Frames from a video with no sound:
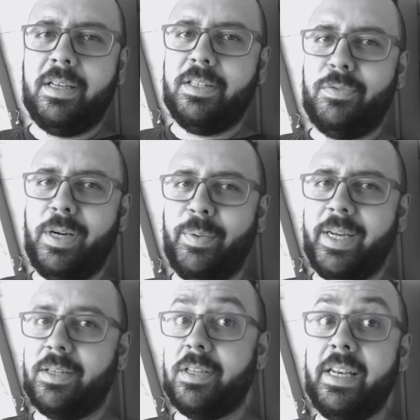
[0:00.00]
It's really
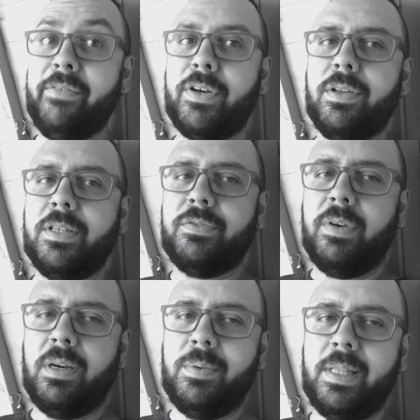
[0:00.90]
weird because I never got this
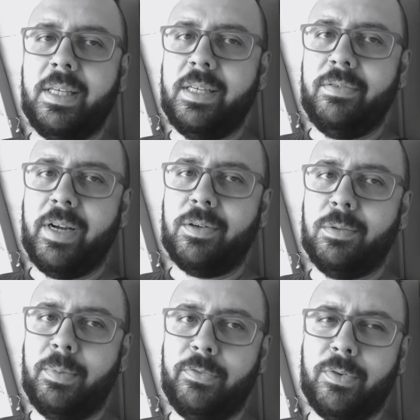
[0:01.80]
far with the
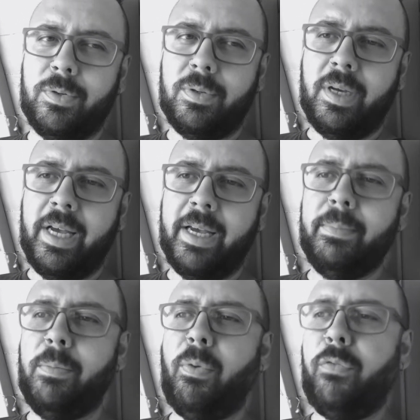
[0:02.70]
record before.
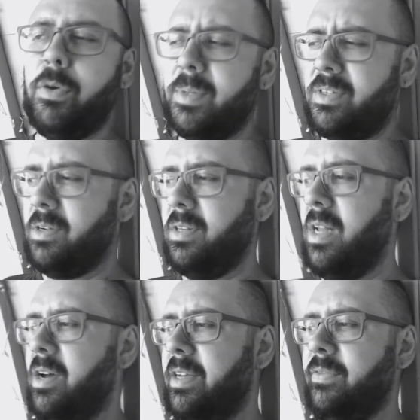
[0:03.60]
I performed the songs
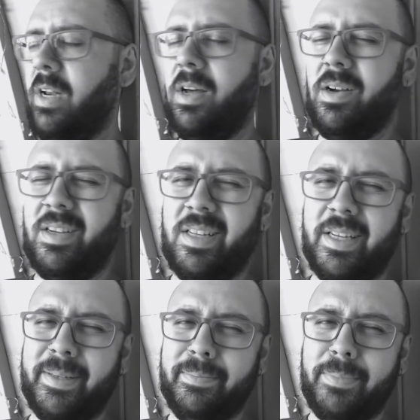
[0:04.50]
live a lot,
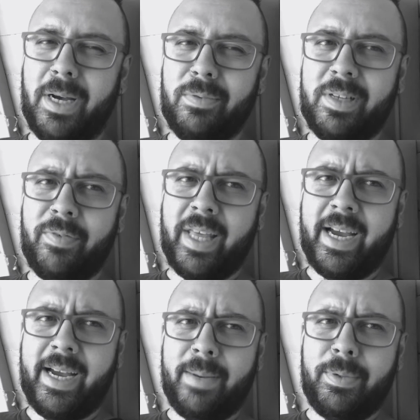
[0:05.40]
but I was never
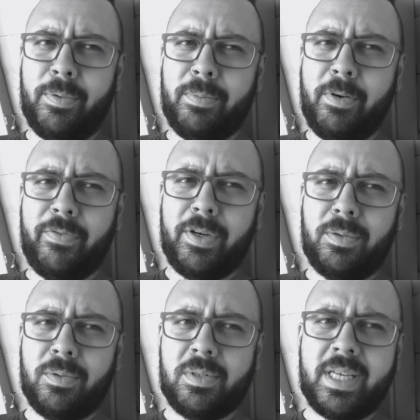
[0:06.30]
that happy with my
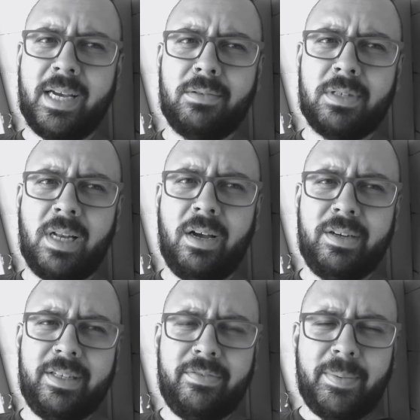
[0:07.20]
vocal sounds
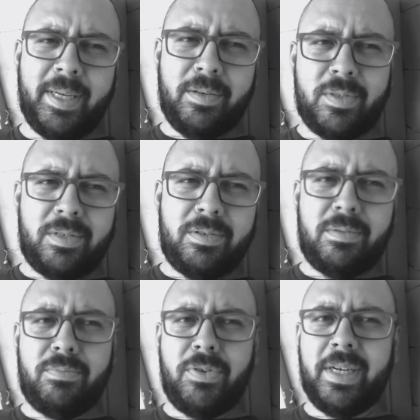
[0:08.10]
live. I mean, I was
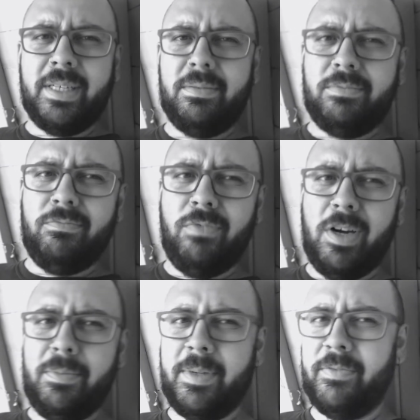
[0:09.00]
pretty
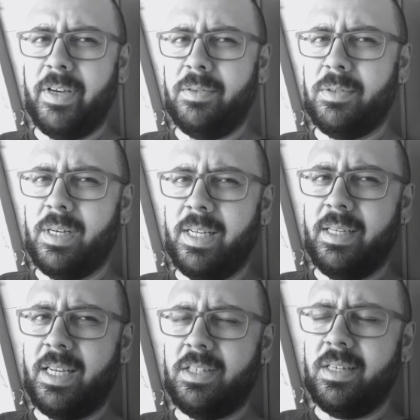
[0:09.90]
ropey
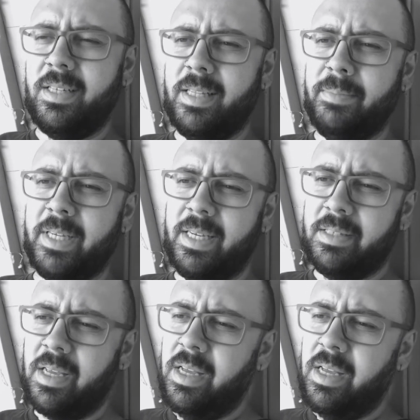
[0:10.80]
vocally actually in them days.